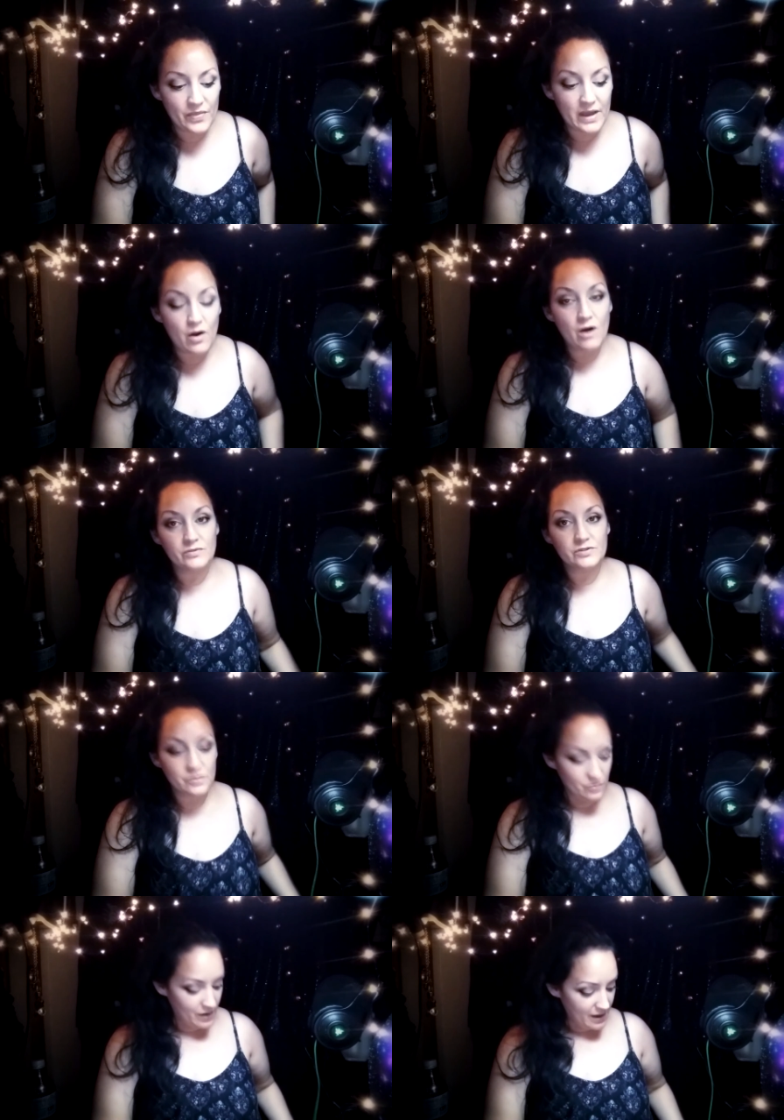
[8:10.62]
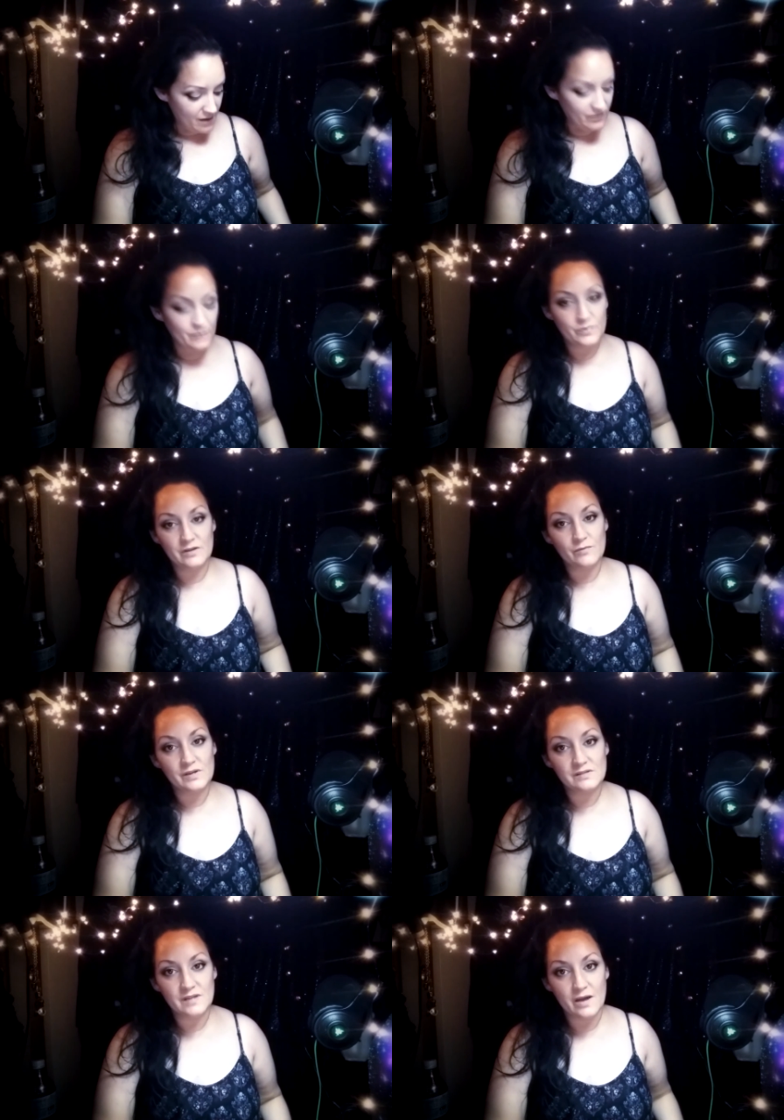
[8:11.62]
They also have
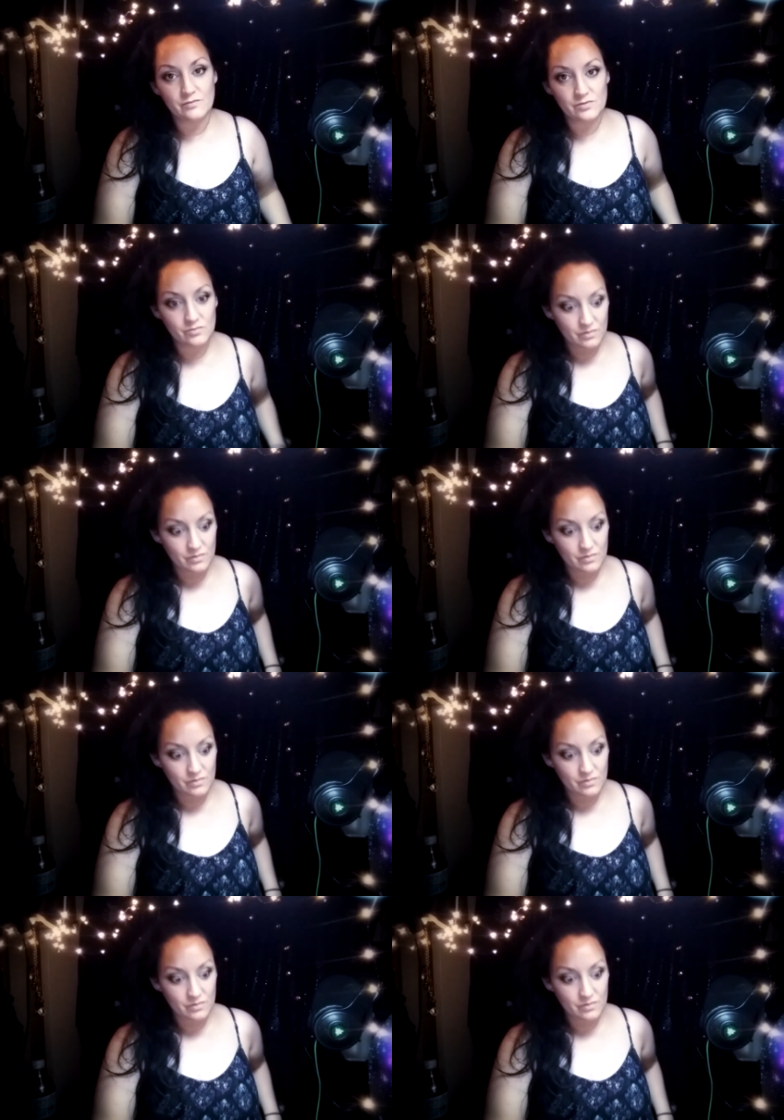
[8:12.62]
Epidemic Sound, so